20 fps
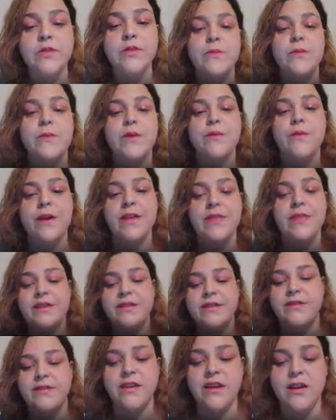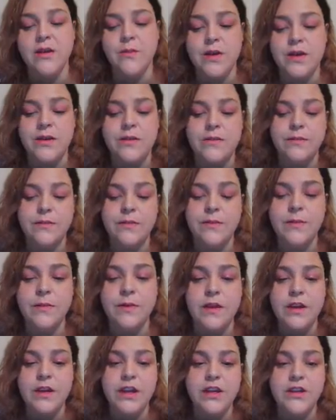So I'm going to write that statement.
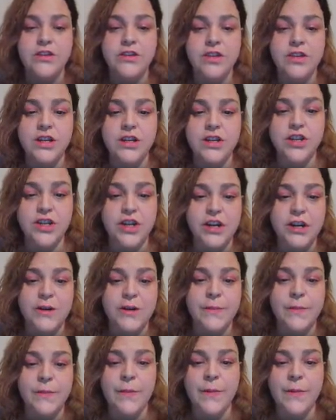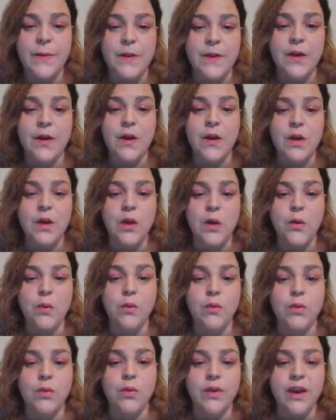Each teacher
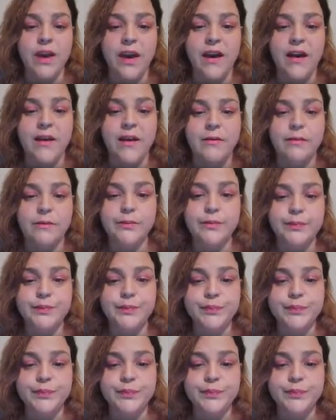will get